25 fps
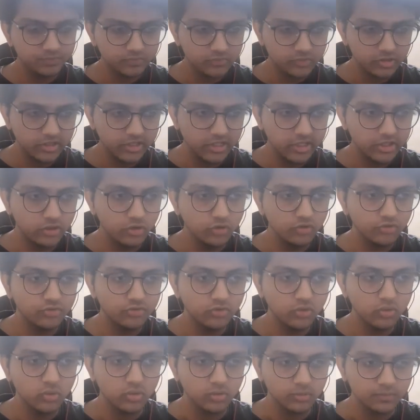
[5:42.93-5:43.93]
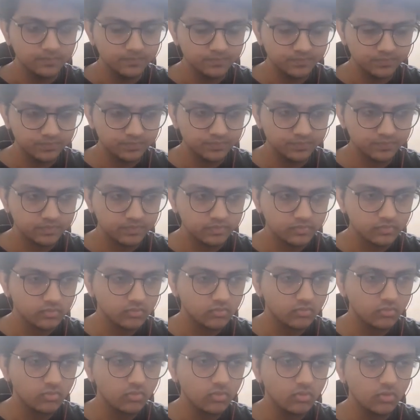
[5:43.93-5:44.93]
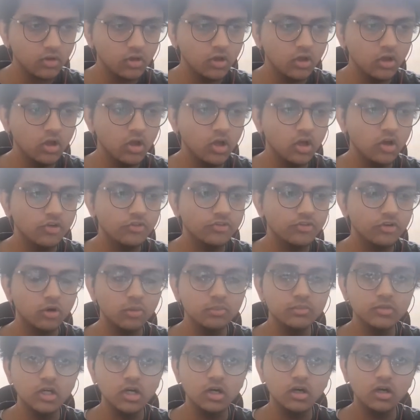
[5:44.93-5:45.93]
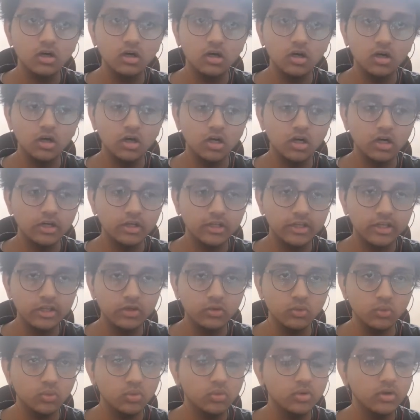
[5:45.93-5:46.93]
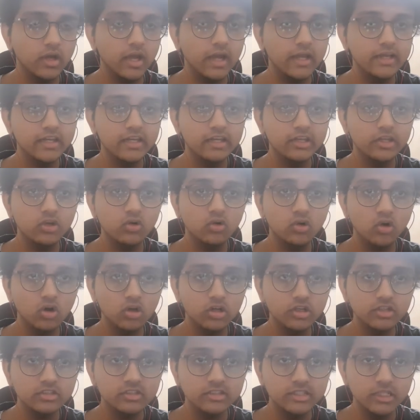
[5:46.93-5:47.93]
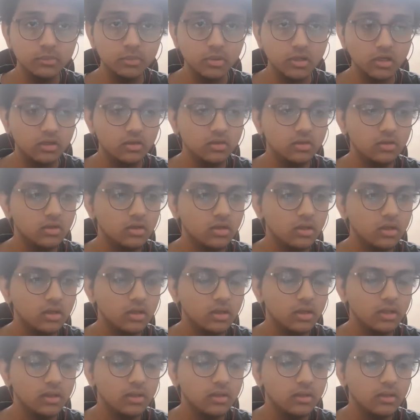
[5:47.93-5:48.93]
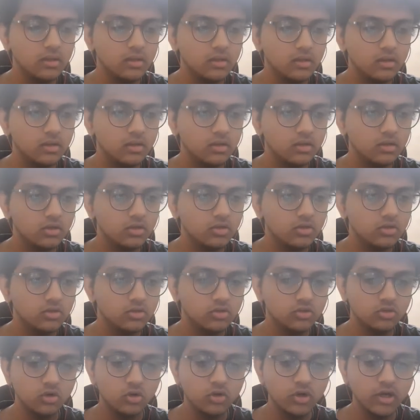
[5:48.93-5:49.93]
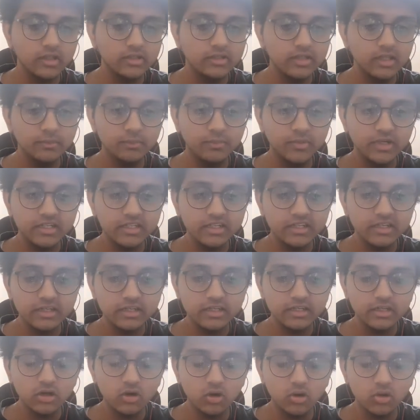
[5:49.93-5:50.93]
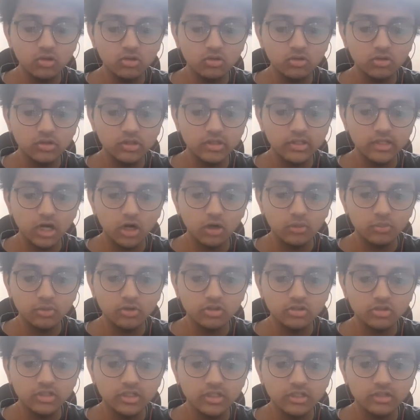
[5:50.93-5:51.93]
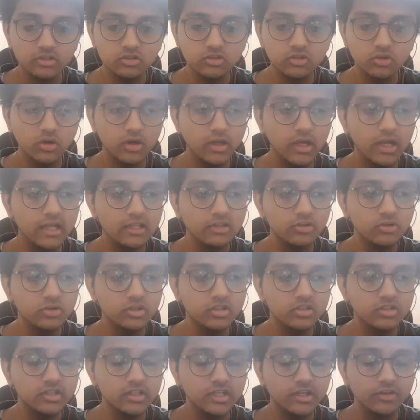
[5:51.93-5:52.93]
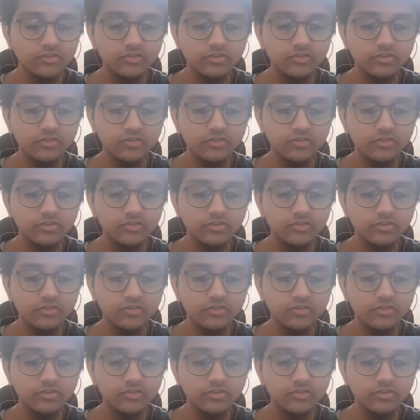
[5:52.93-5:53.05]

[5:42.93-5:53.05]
dequeue 4 from the queue and enqueue all its neighbor. So and then print it also in the output screen. So as you can see, if